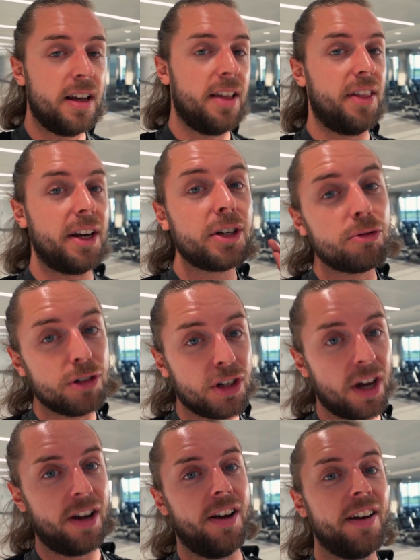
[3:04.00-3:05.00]
That is
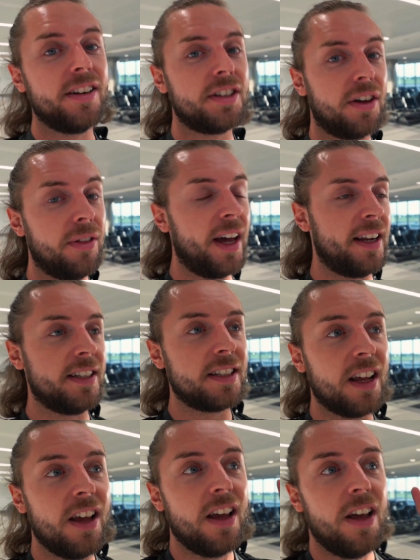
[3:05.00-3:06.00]
return, so that is
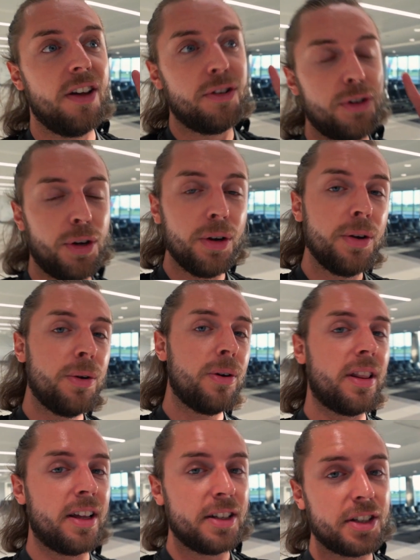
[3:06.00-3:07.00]
to
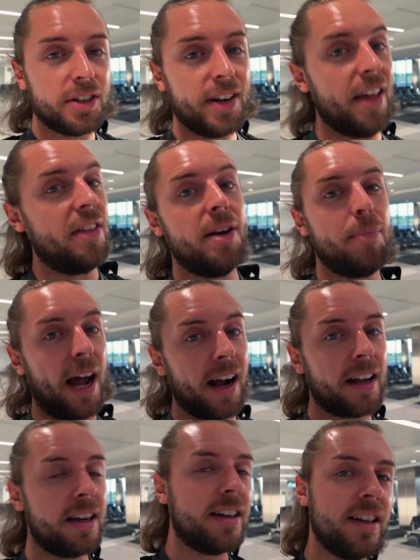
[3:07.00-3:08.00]
London and then back.